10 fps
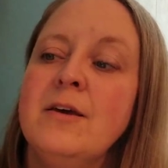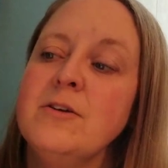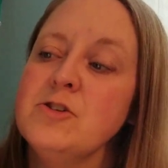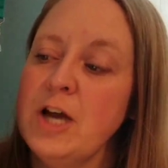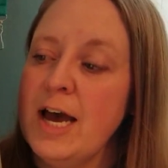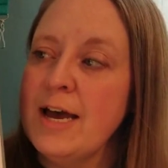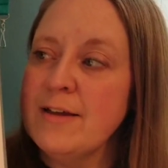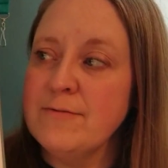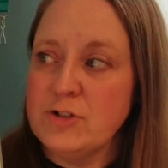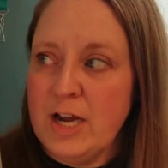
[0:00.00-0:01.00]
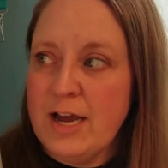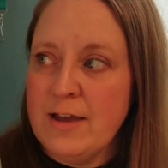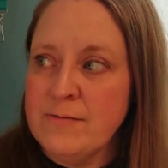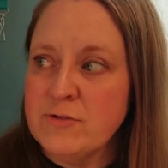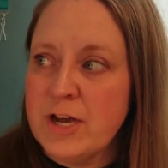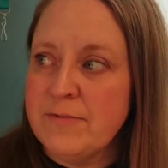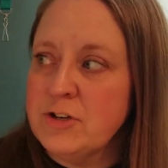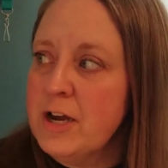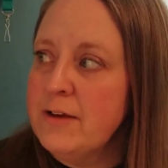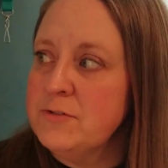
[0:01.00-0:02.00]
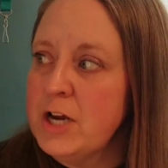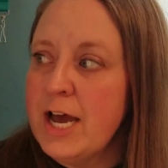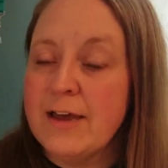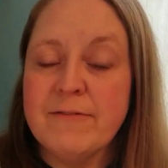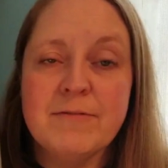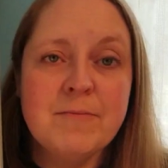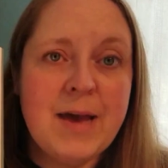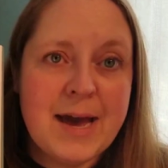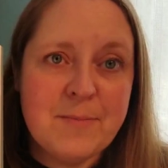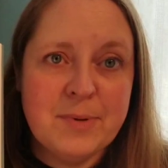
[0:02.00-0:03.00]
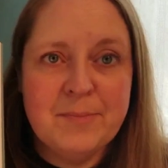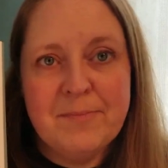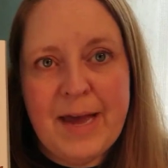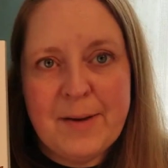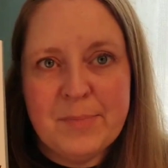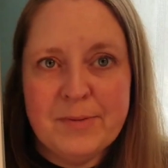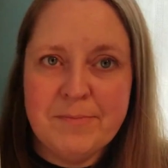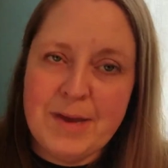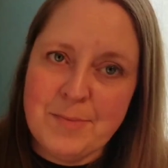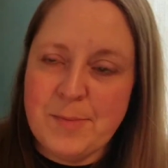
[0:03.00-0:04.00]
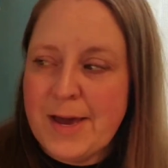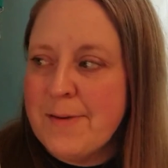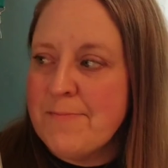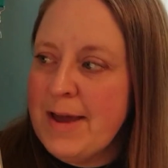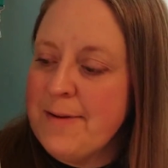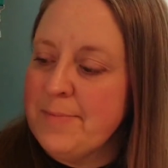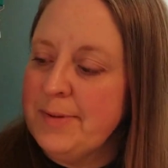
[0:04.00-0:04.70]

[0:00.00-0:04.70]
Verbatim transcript: Drive, drive, drivey, drive, drive. Map, map, mappy, map, map.